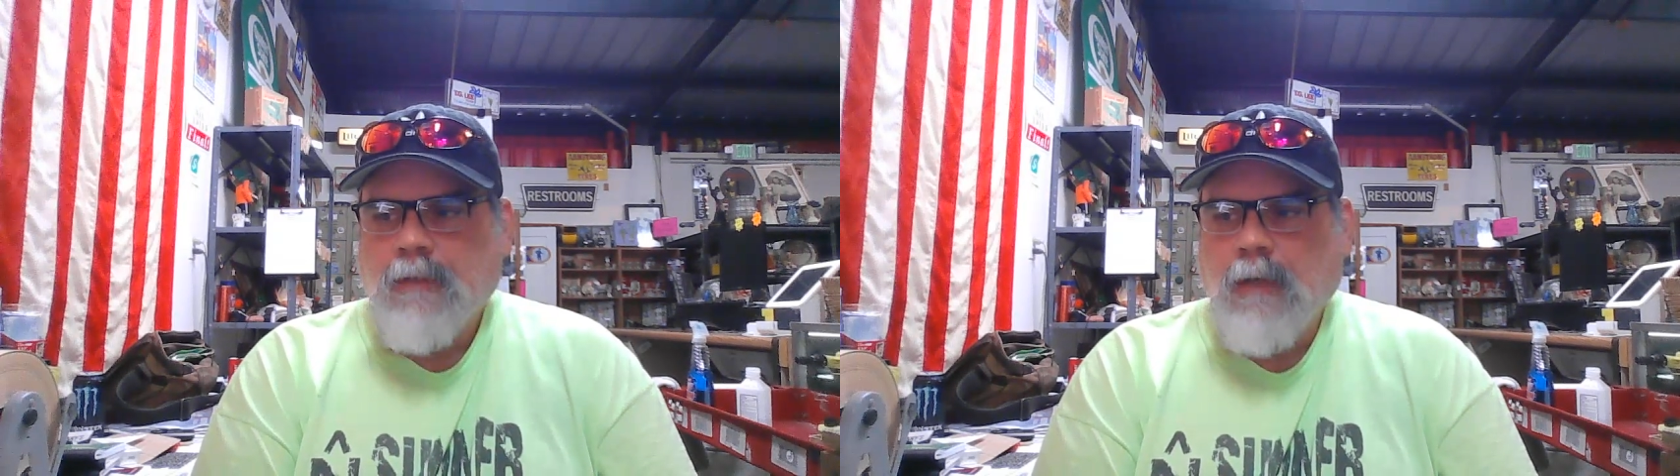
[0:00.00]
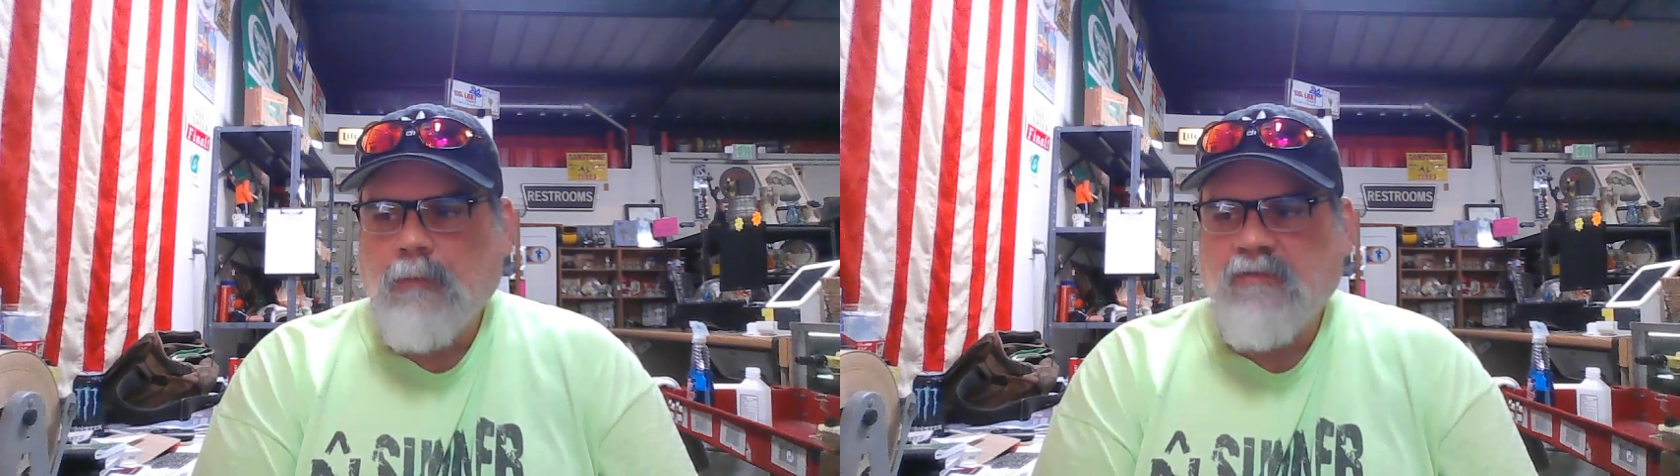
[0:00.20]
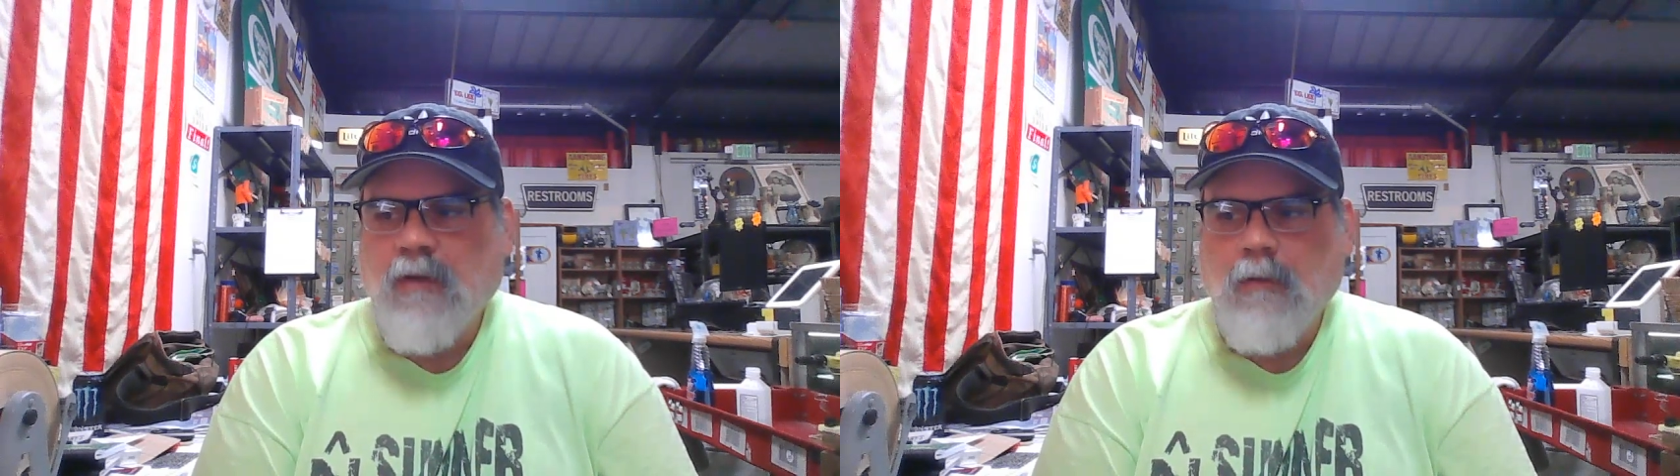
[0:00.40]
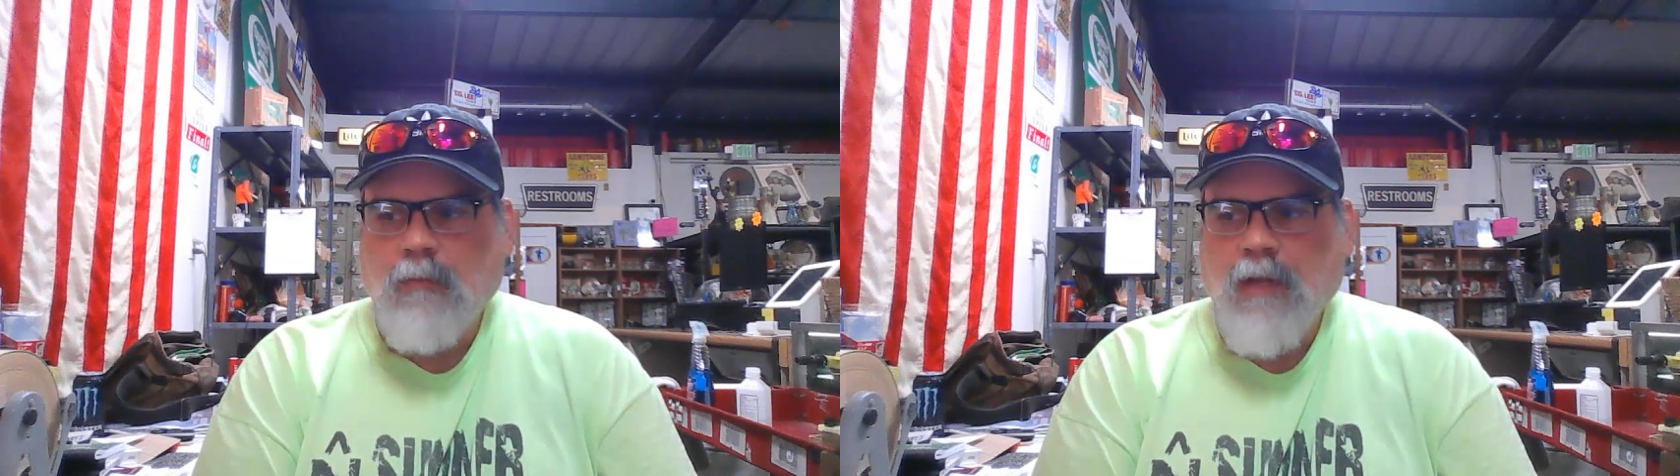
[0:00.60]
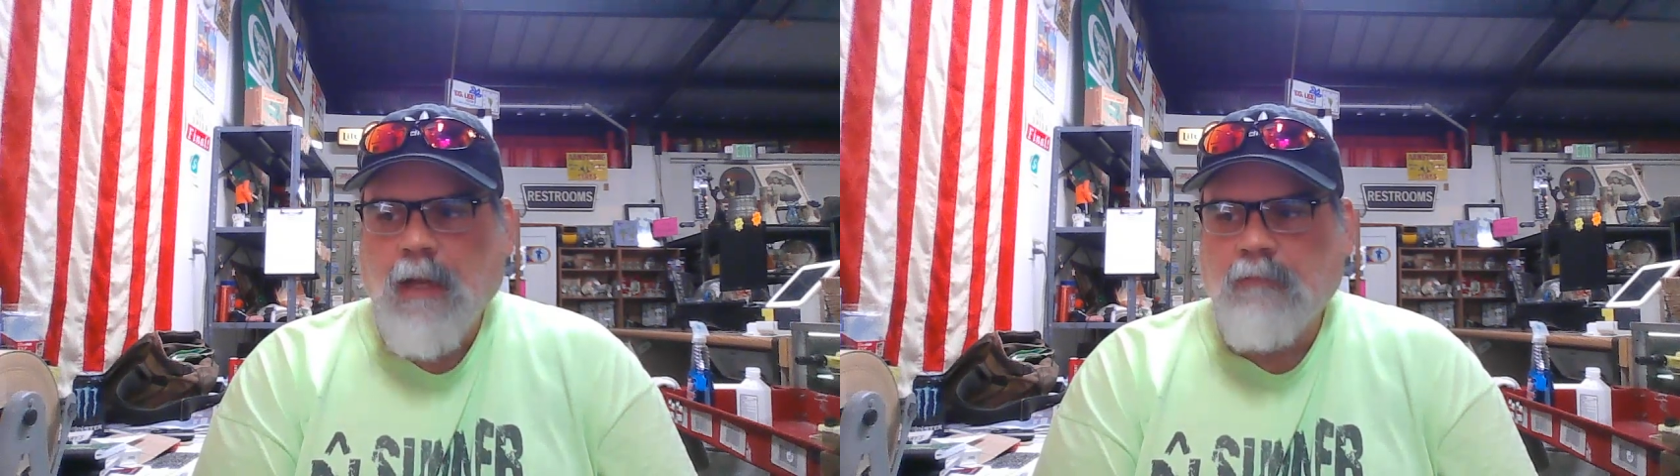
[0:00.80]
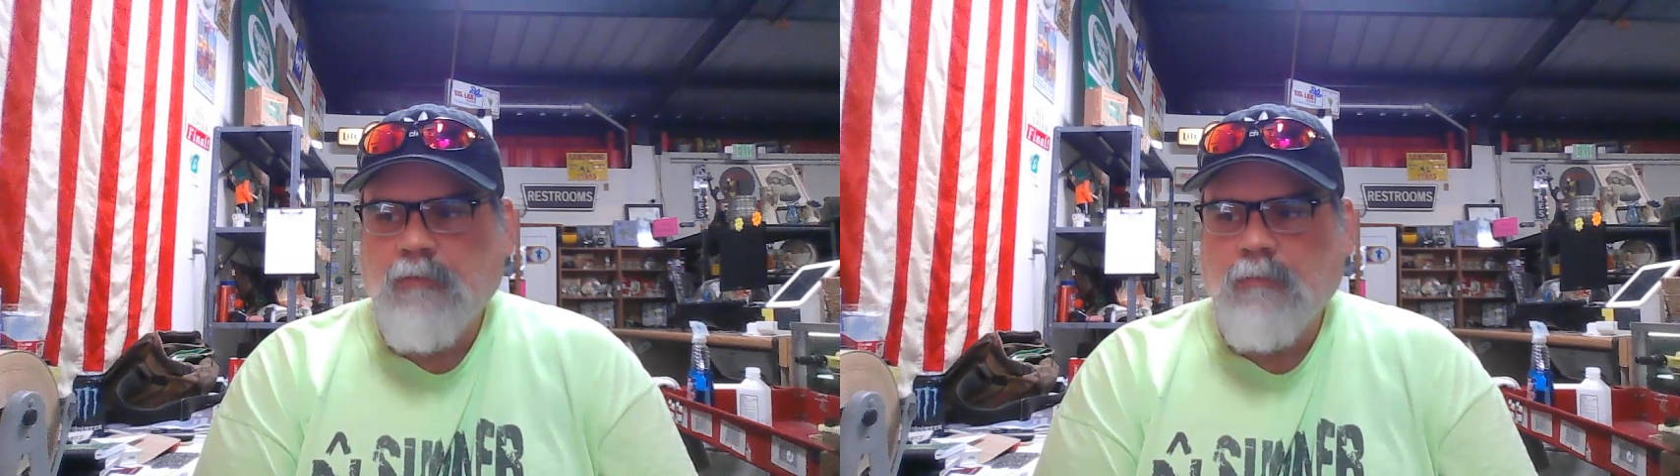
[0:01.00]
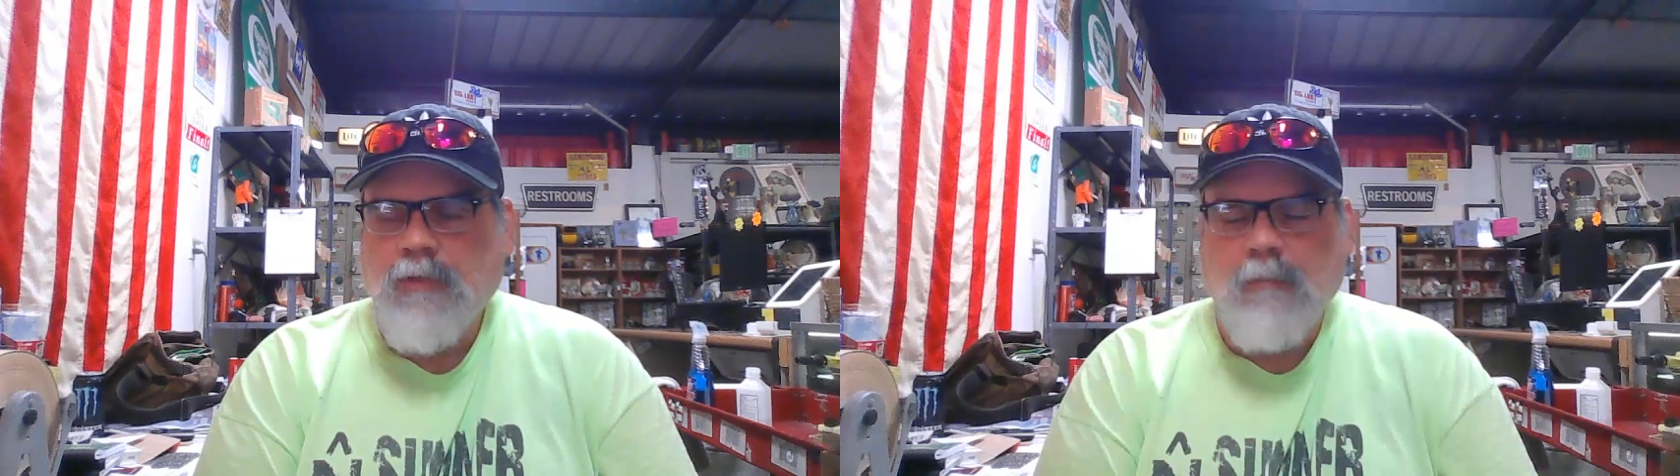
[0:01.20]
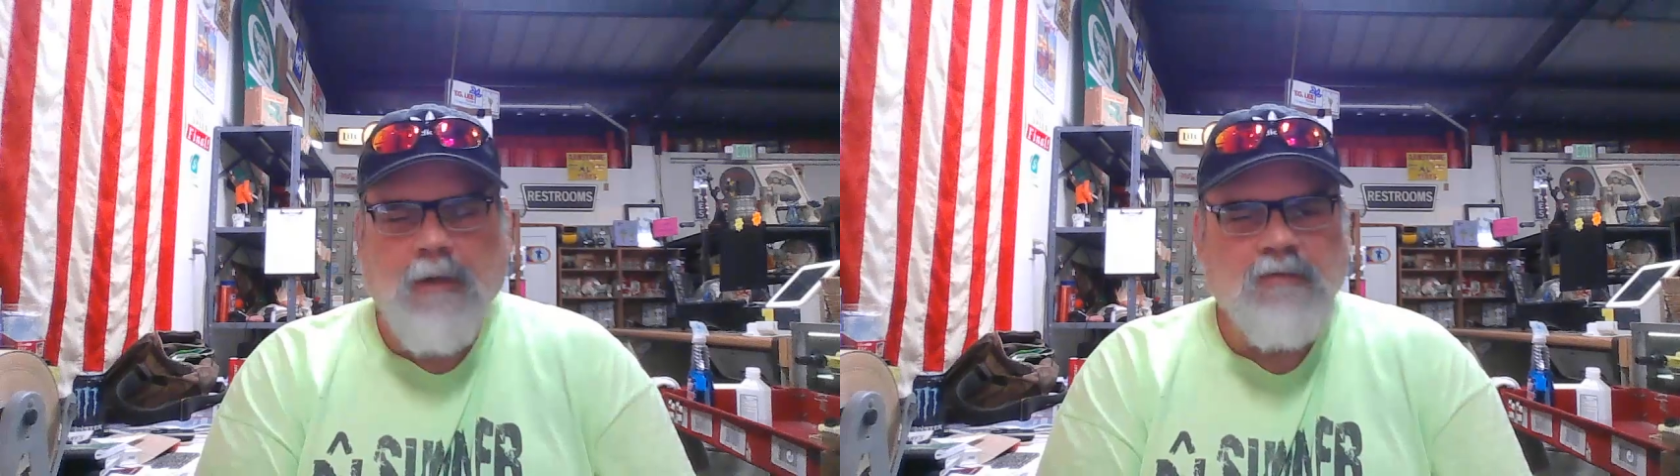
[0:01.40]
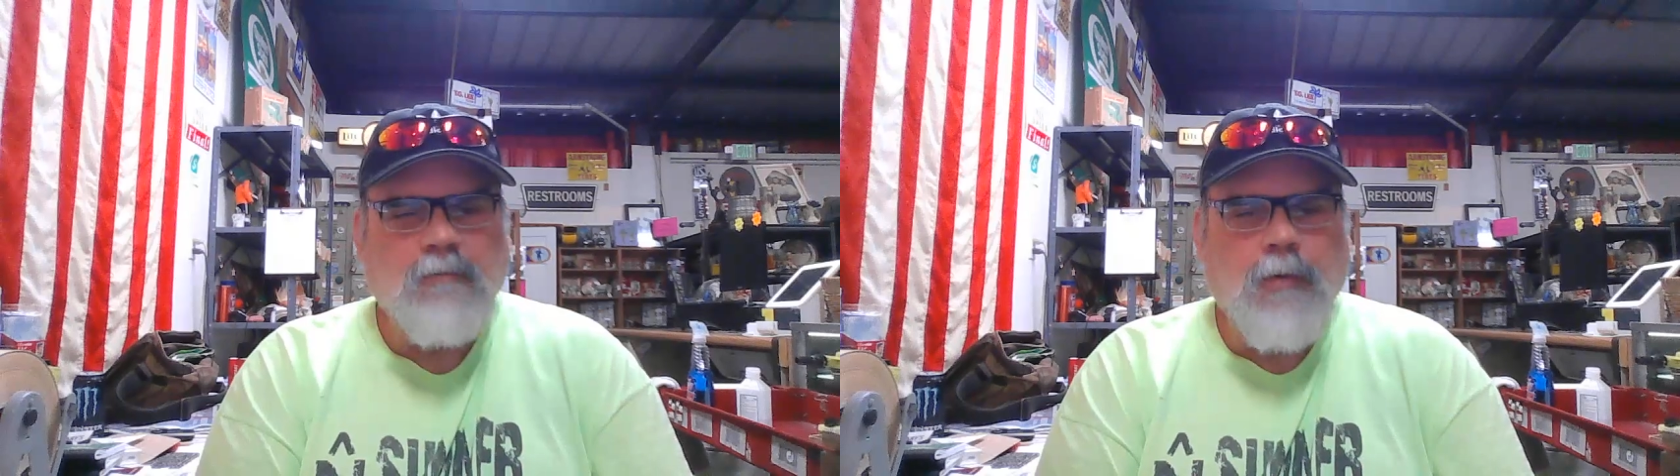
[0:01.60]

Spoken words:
I would tell them we have room in the budget